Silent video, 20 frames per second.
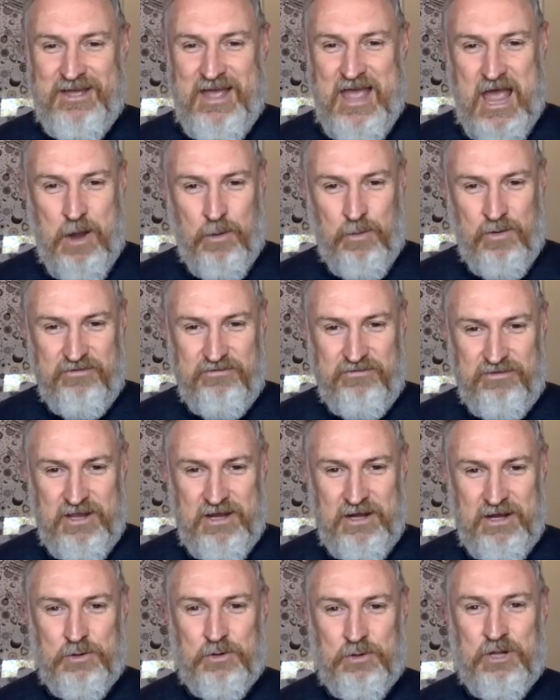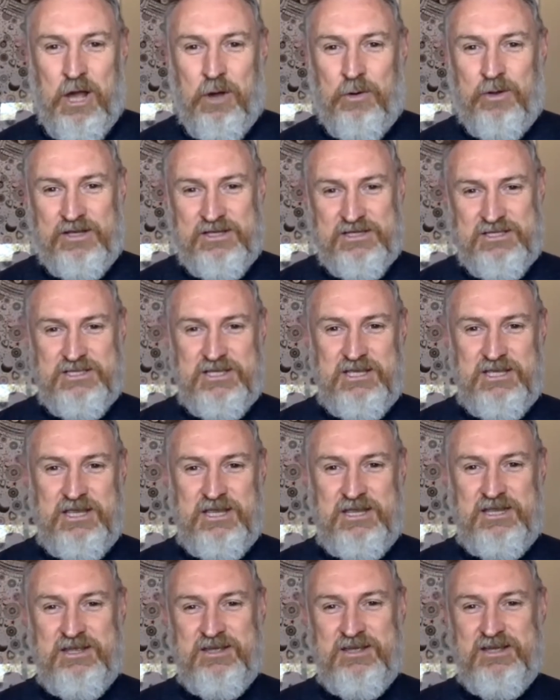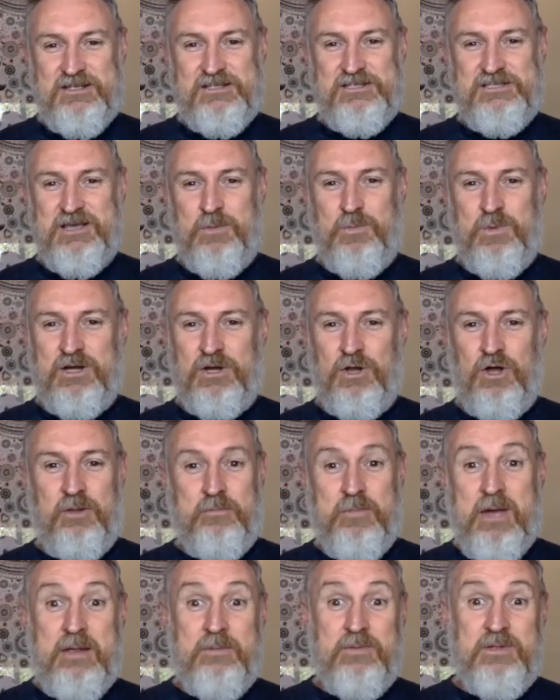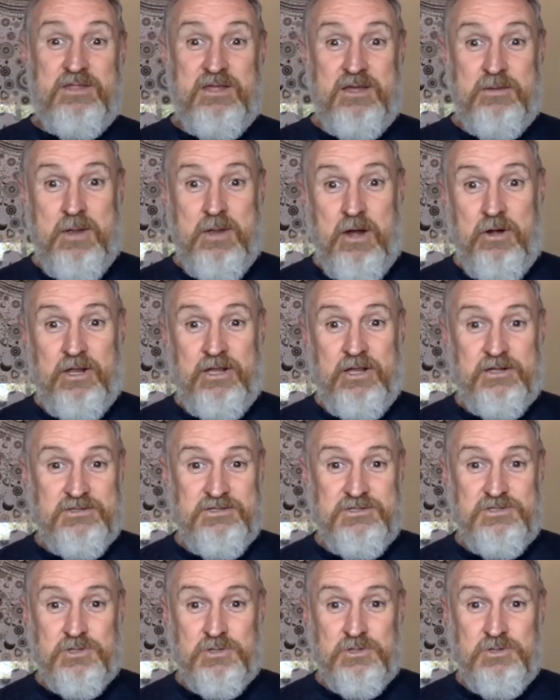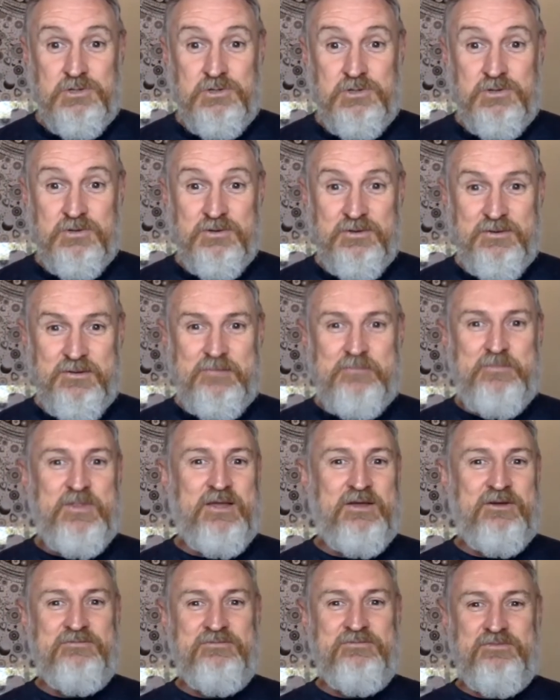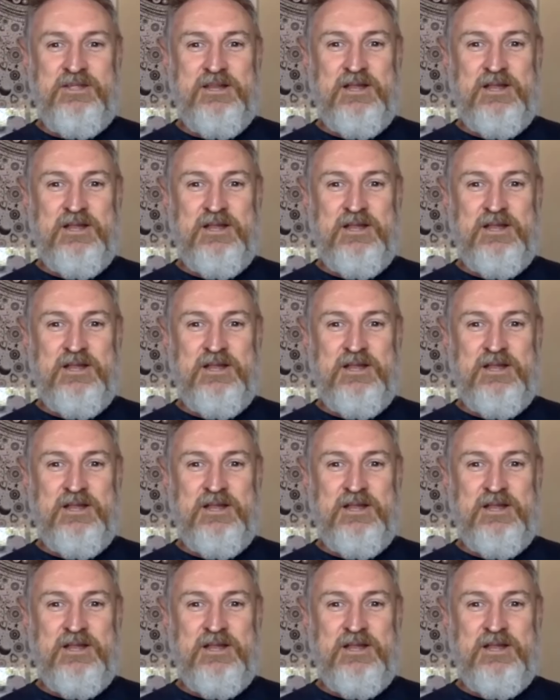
how we're feeling or going to see someone like maybe the Americans do, of, you